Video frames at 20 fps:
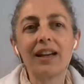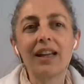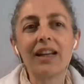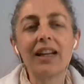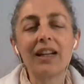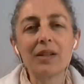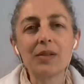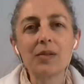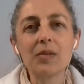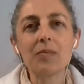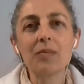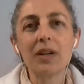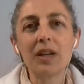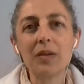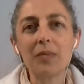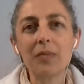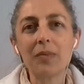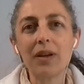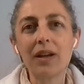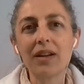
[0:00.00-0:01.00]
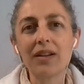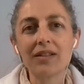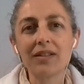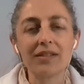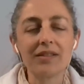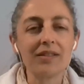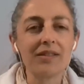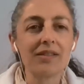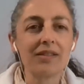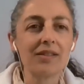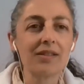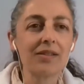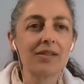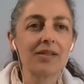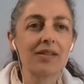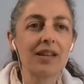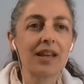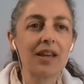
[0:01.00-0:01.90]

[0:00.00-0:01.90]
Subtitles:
also my parents,